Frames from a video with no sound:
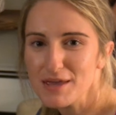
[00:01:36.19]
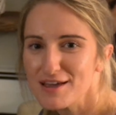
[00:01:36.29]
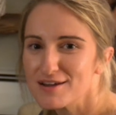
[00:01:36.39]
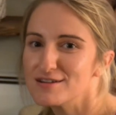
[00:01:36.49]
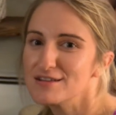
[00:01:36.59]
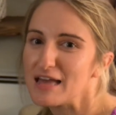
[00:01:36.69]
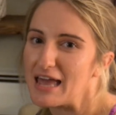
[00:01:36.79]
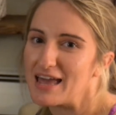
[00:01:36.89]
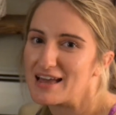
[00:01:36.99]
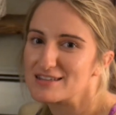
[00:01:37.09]
a meal
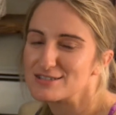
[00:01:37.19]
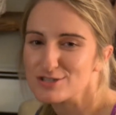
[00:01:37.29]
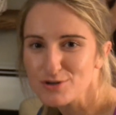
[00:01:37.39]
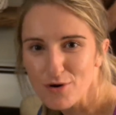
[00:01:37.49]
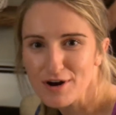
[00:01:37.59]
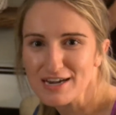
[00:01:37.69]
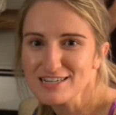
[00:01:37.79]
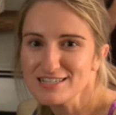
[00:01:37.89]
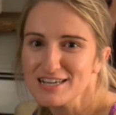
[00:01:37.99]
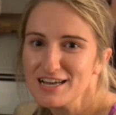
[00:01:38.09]
and
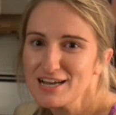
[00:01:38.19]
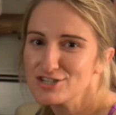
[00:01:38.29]
stories,